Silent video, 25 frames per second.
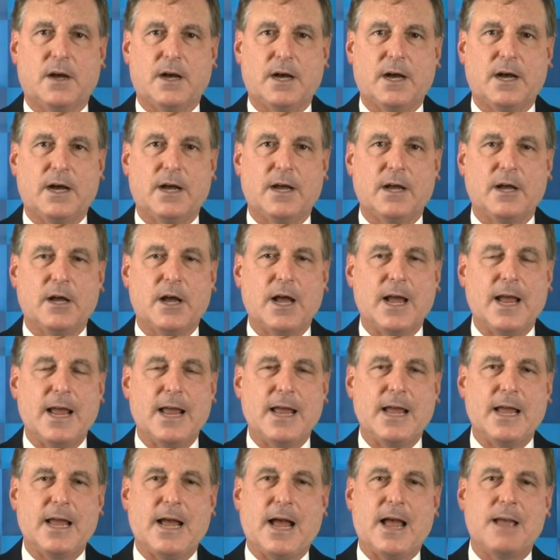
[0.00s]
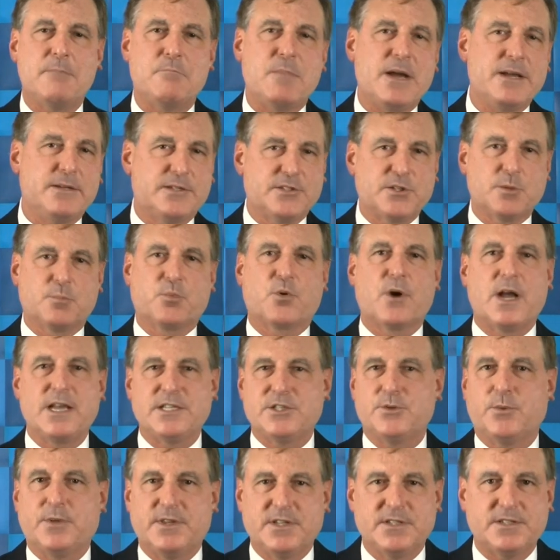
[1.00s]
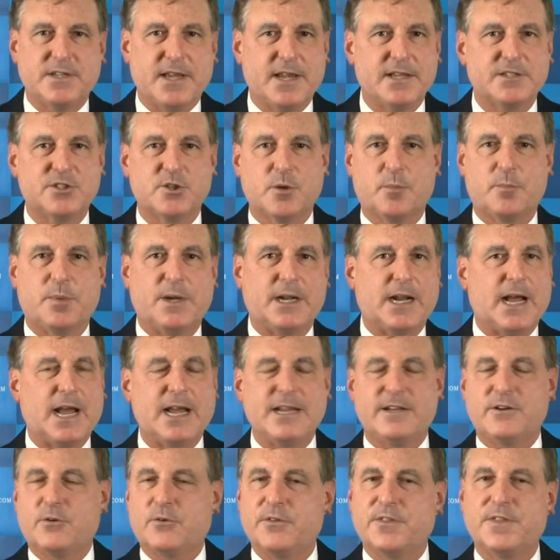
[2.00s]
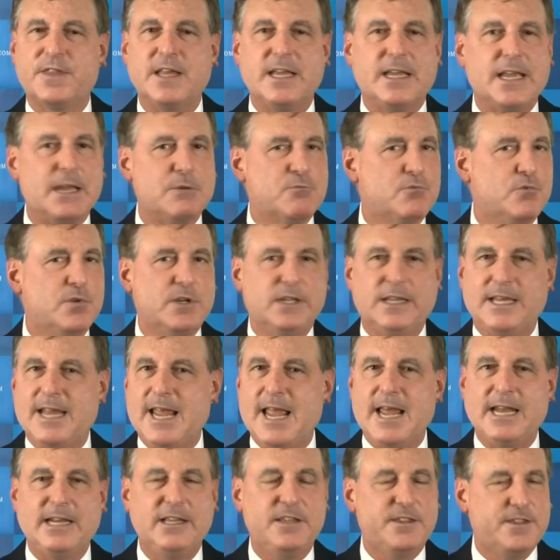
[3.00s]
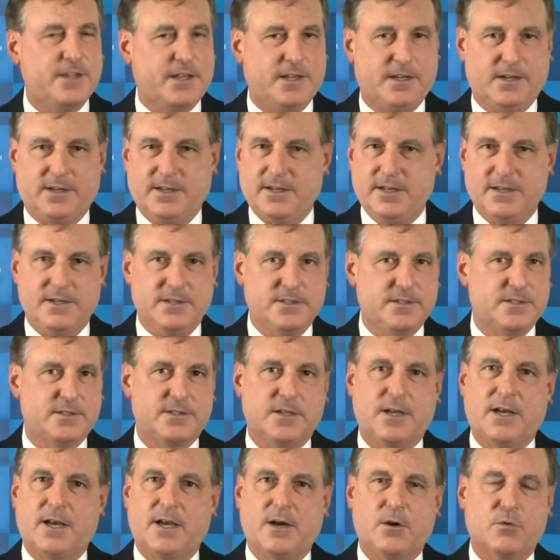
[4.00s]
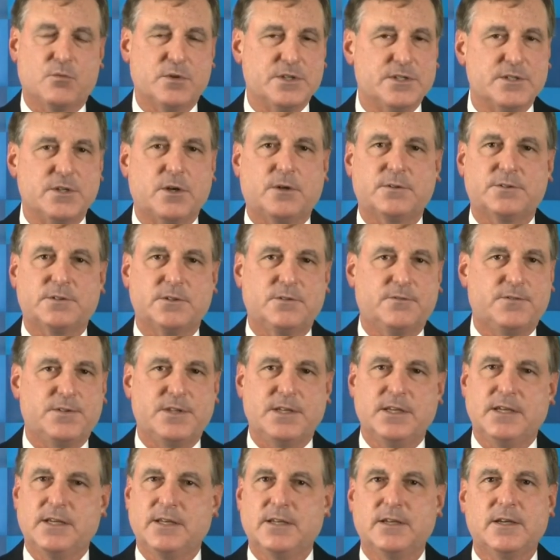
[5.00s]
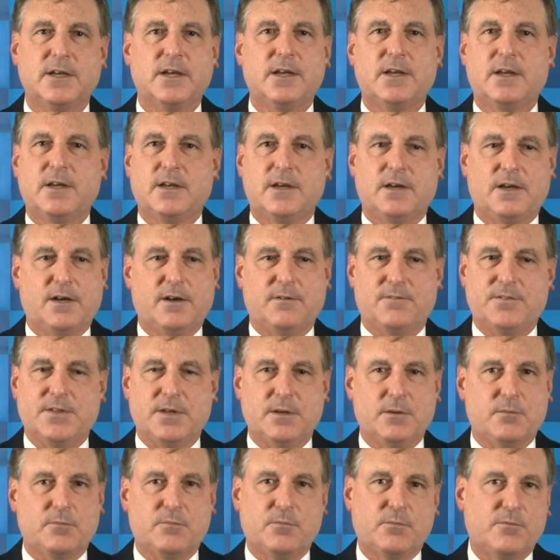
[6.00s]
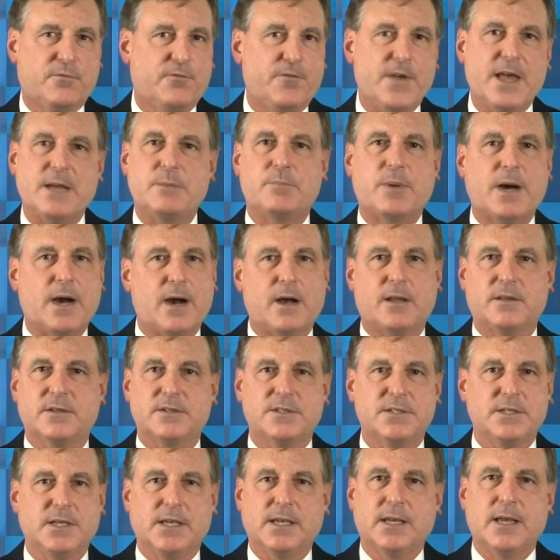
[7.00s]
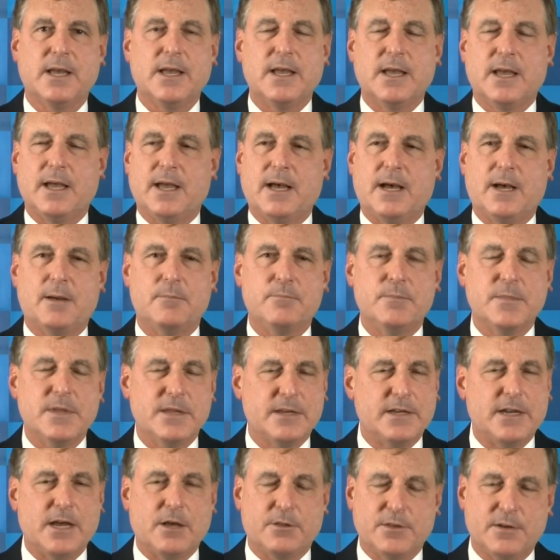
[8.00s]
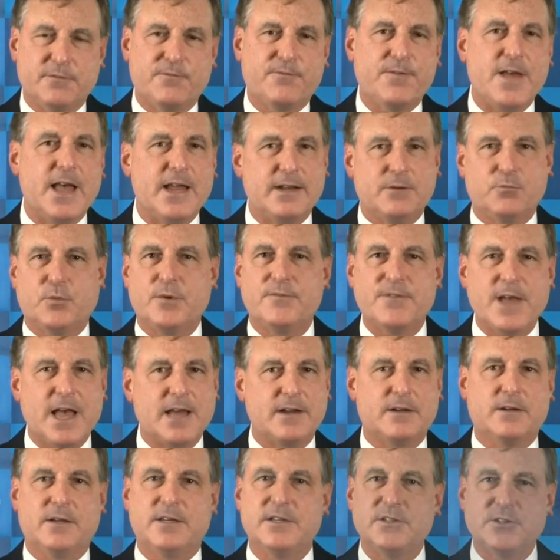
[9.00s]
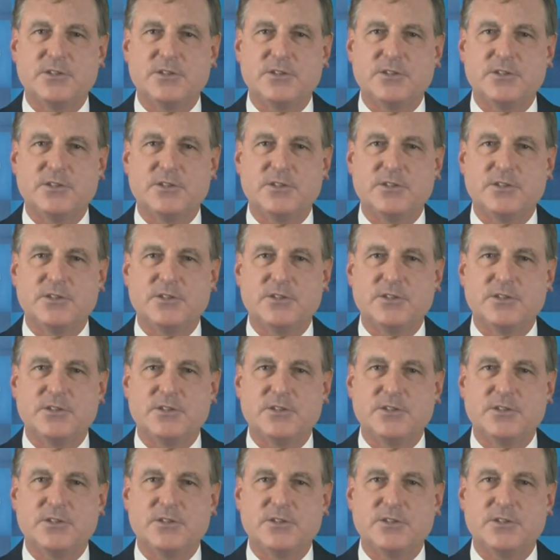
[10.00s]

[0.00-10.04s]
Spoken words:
I might surprise you with this answer, but I don't think really anything is a result of the Fed policy. Now, the Fed, we've had